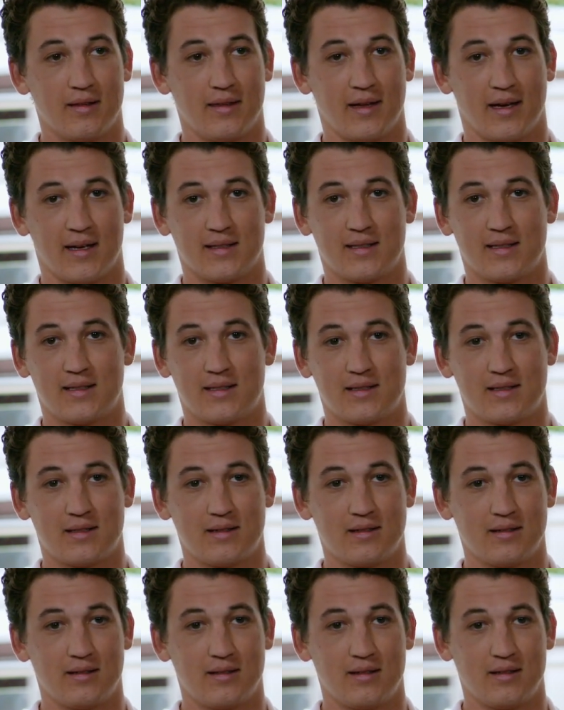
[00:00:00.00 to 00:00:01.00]

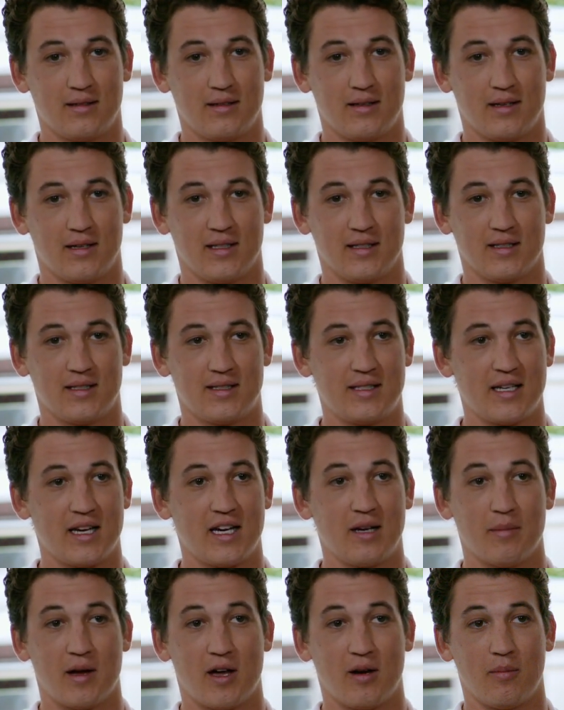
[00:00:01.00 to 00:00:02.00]
That's an
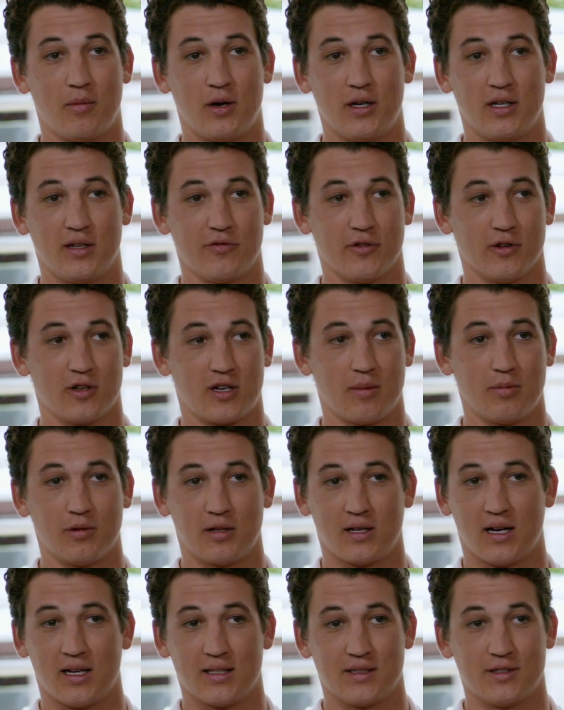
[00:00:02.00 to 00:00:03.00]
insane amount of money for a couple
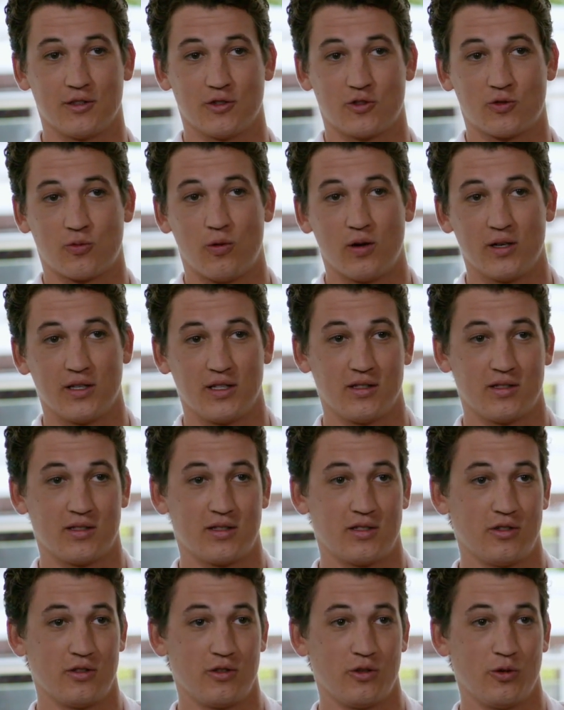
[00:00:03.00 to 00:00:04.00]
of guys in their
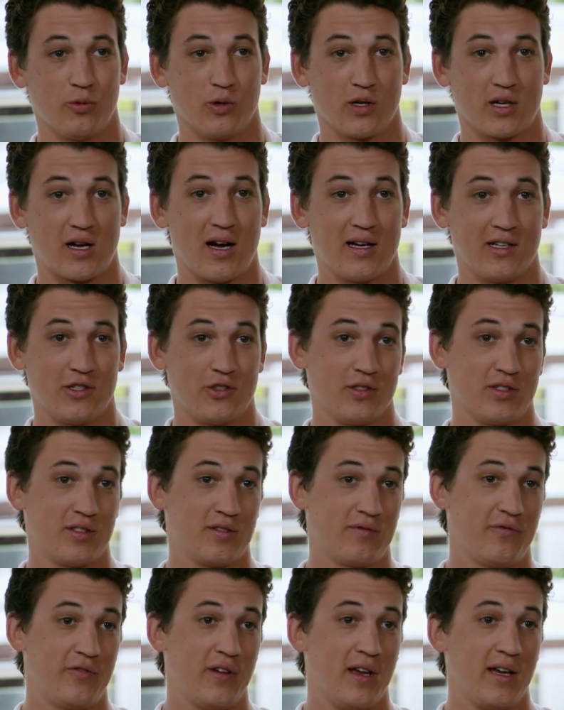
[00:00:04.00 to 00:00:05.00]
twenties who were kind of
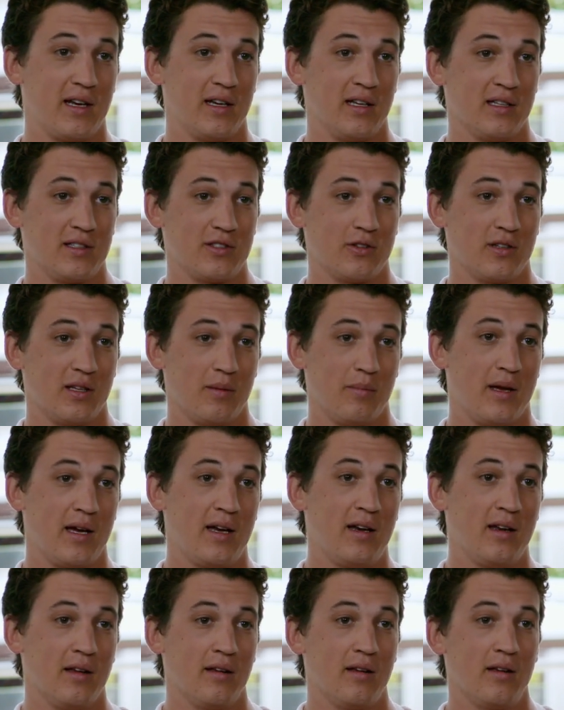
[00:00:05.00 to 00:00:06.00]
just faking it till they
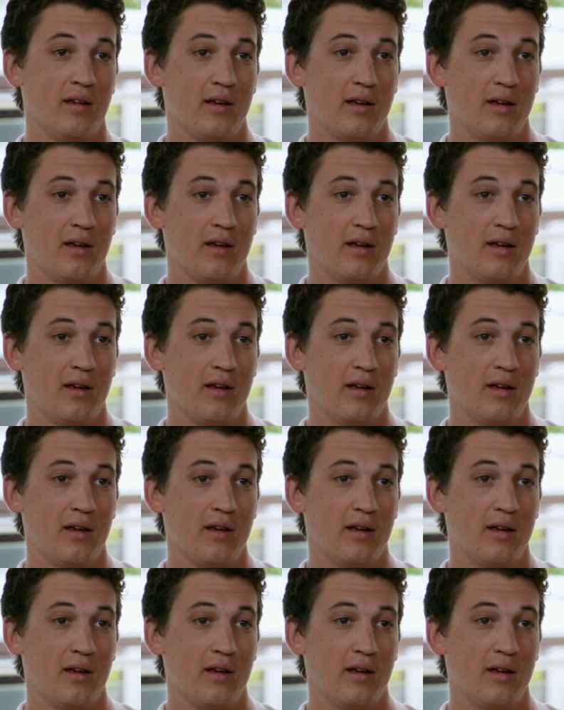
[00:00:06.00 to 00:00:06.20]
made it.